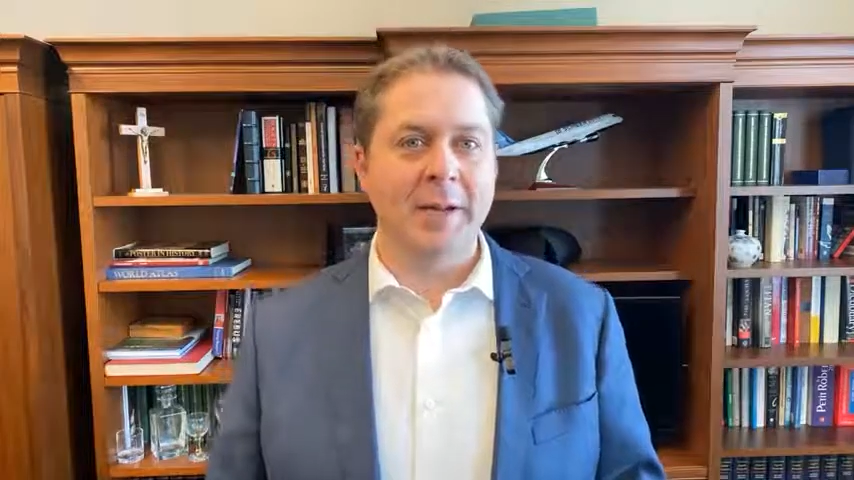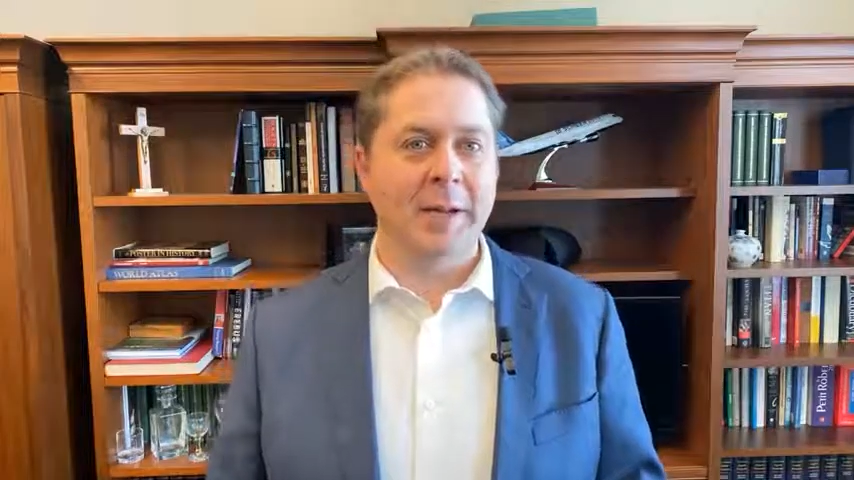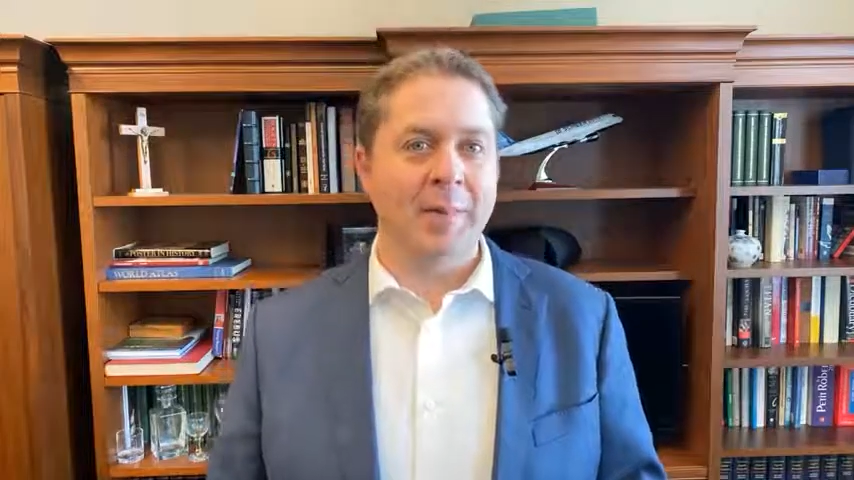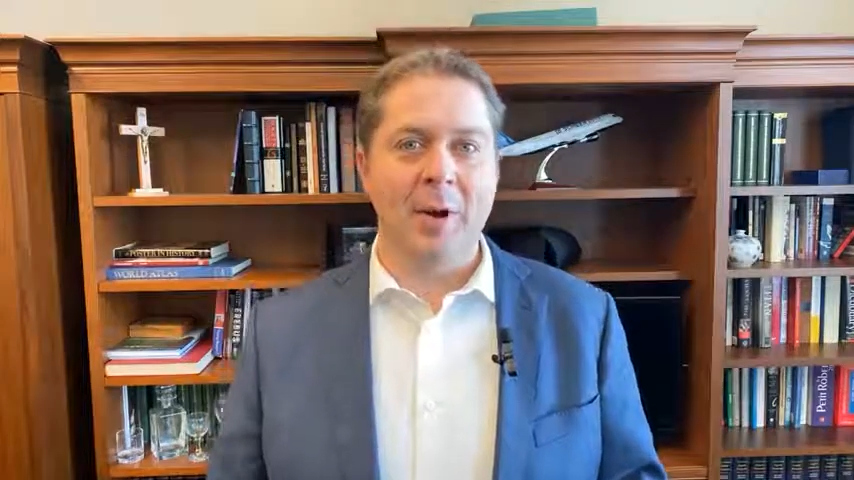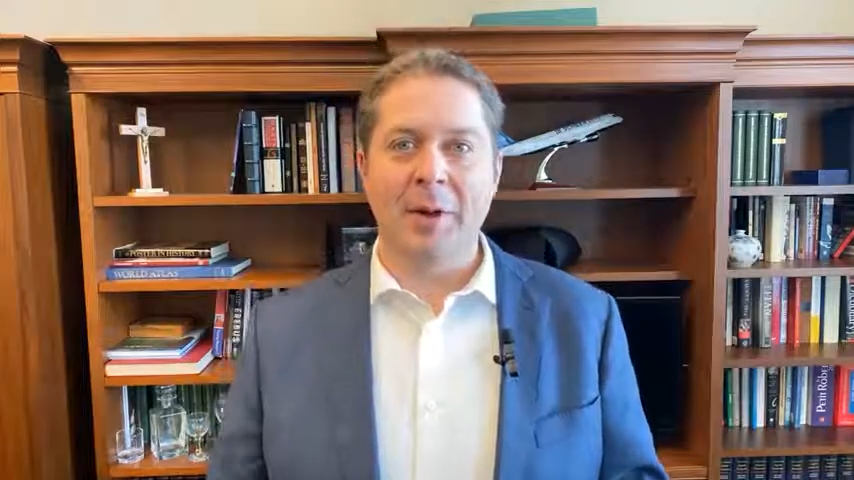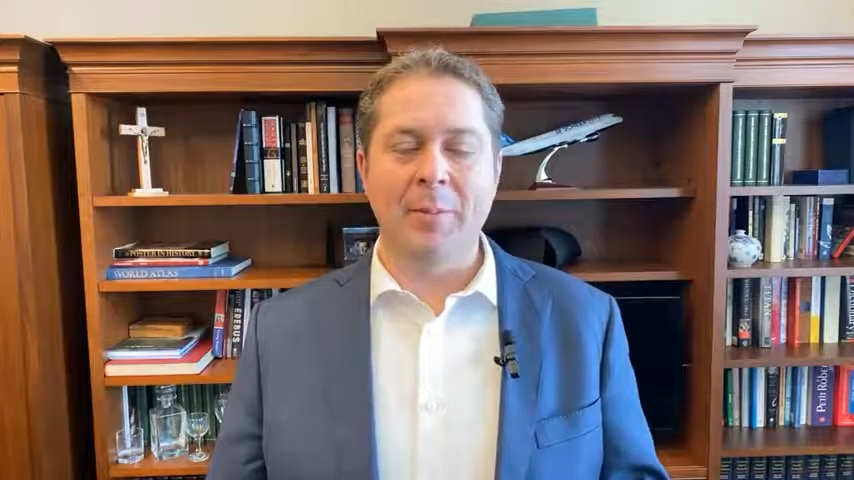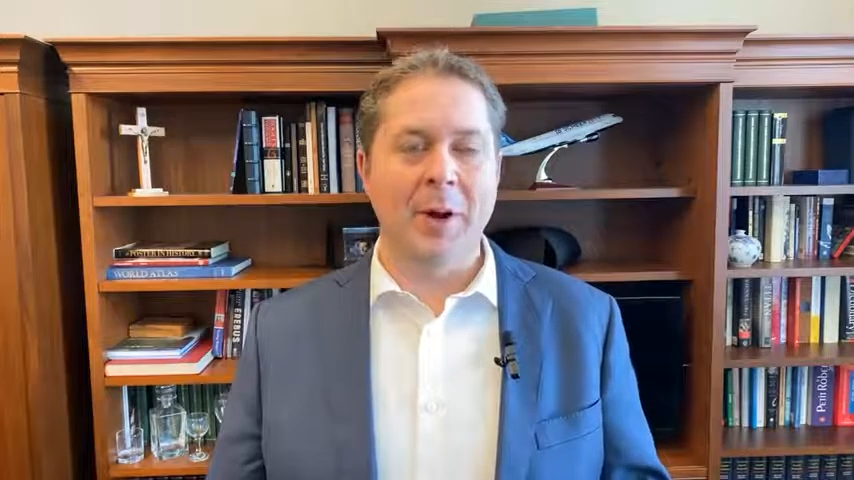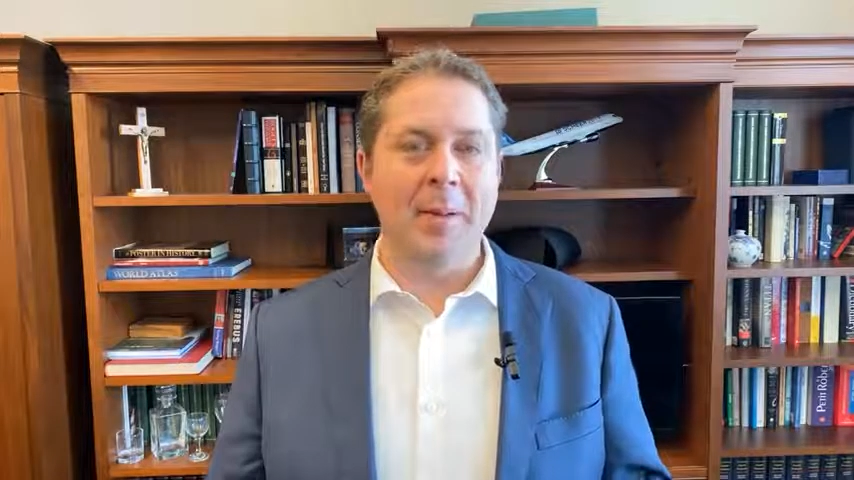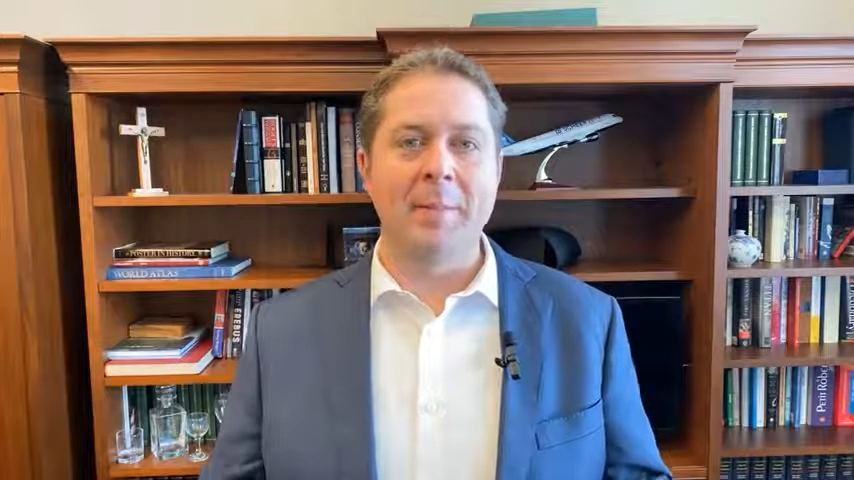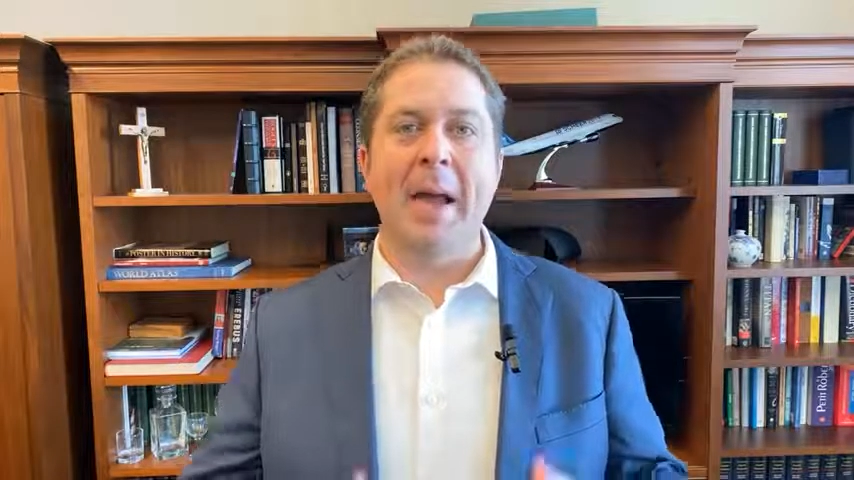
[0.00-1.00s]
embarked
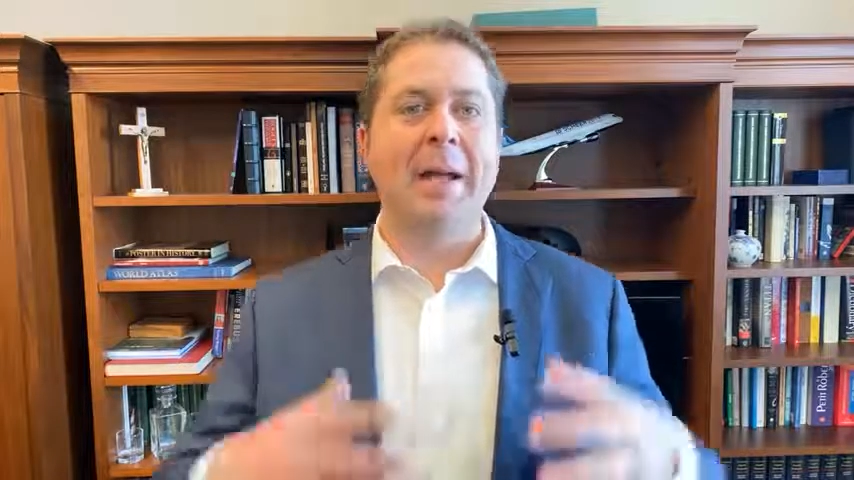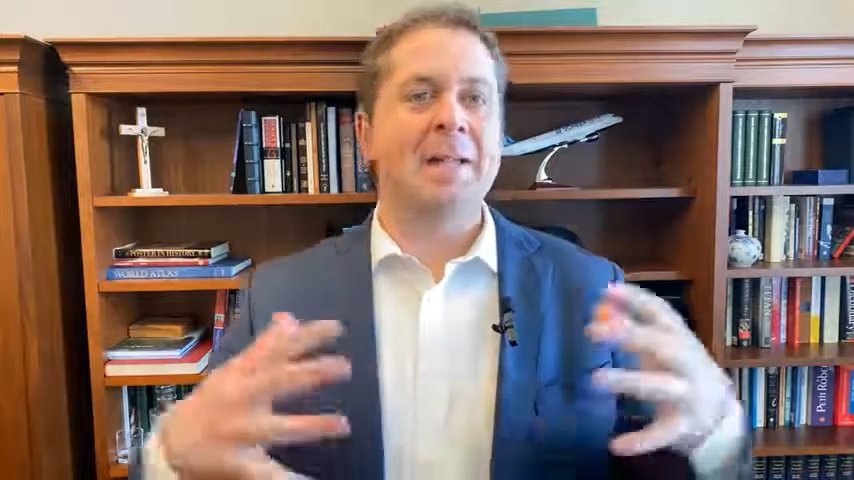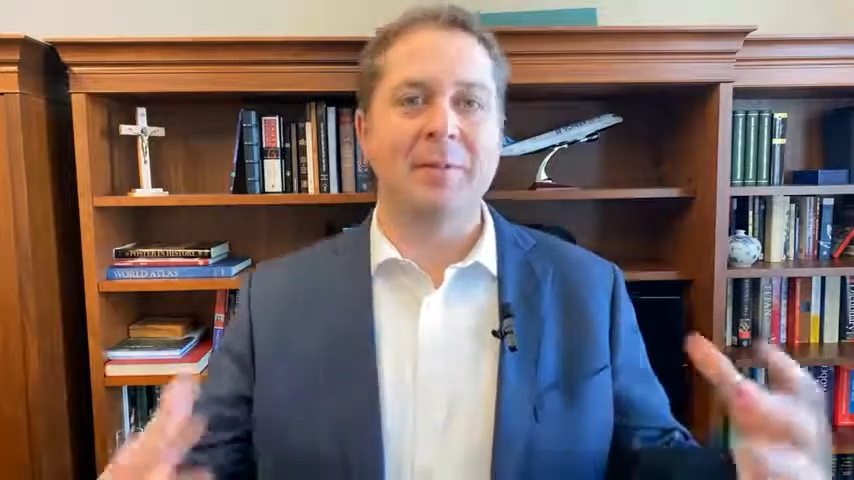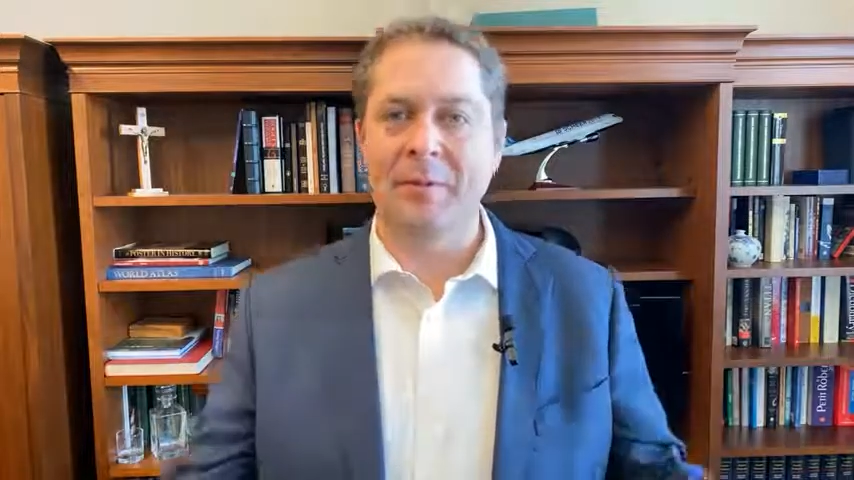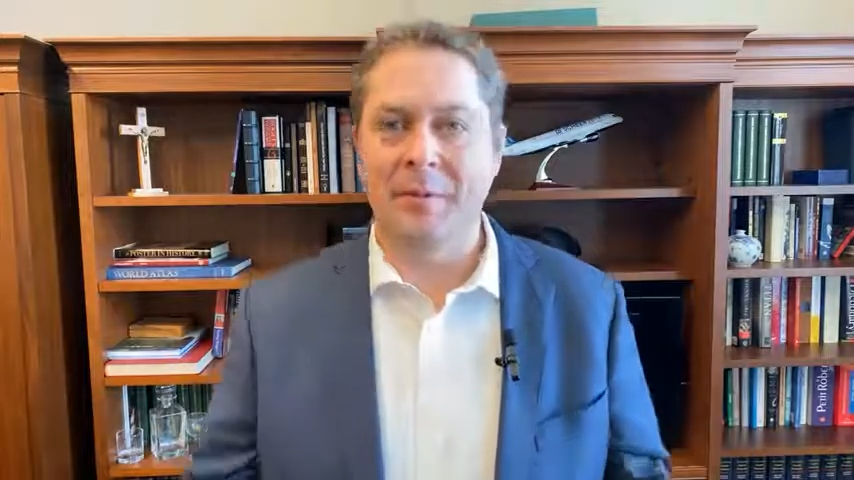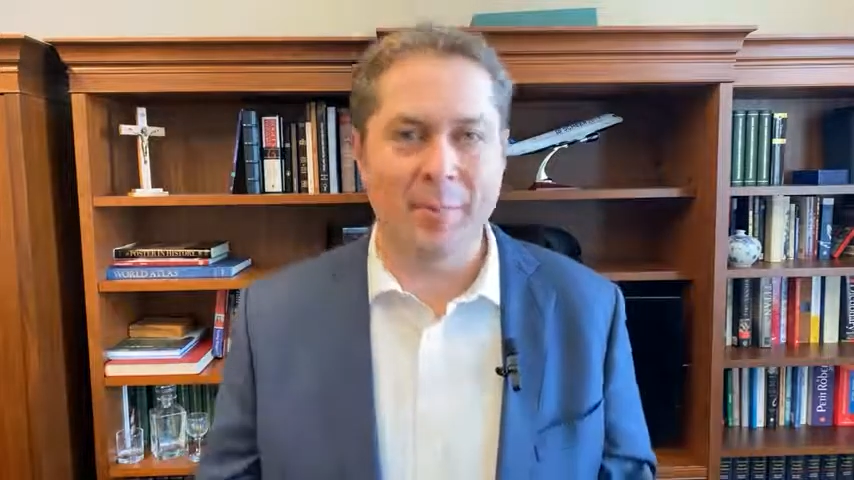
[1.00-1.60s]
upon a massive